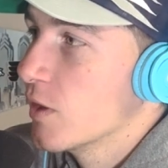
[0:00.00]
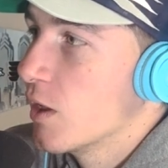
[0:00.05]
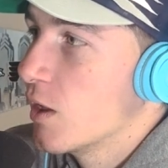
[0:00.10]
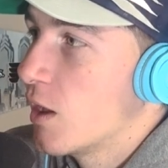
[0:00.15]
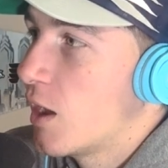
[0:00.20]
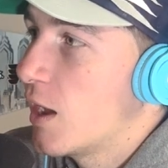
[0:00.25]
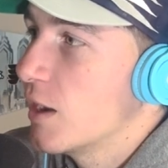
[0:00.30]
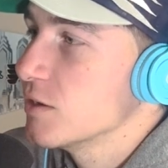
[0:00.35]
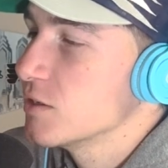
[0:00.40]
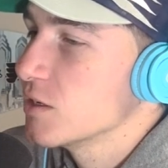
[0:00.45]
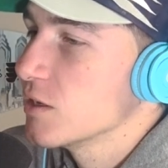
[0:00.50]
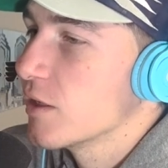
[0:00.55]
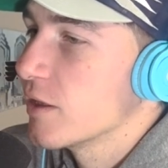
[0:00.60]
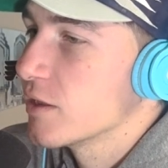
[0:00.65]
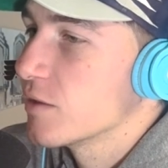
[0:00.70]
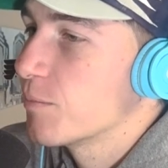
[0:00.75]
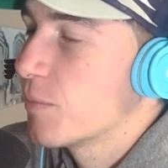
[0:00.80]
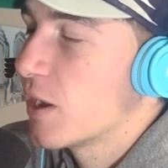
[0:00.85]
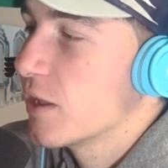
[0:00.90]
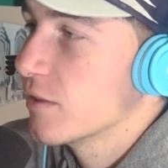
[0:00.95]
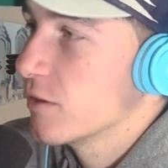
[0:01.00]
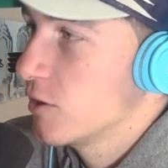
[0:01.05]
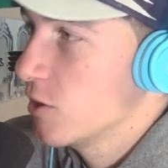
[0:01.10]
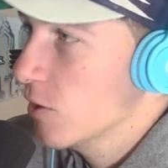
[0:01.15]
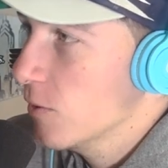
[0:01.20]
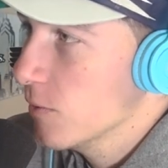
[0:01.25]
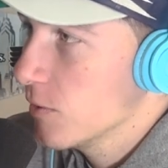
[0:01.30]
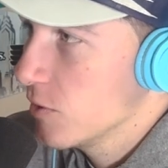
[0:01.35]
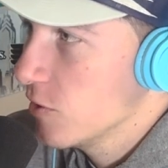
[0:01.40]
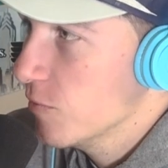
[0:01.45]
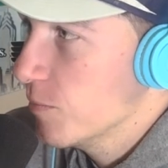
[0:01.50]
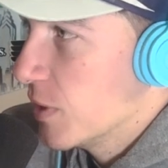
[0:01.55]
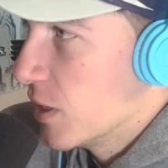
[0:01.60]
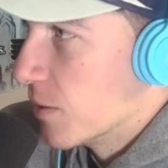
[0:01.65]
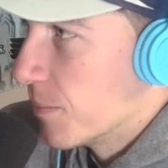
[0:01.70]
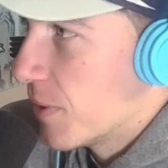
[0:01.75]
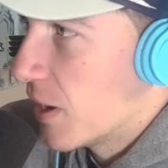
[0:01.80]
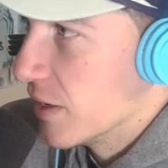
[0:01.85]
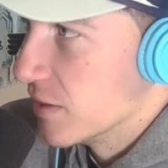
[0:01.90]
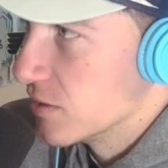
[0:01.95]
Honestly, like you've been
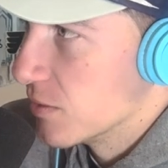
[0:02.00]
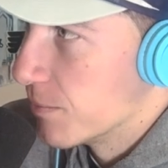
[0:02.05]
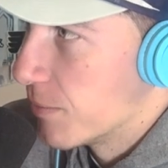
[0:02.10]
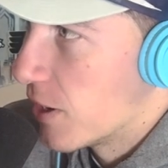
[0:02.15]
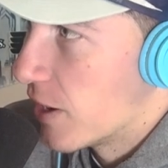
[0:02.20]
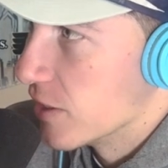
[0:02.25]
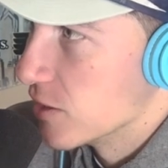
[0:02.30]
to Pints and Pies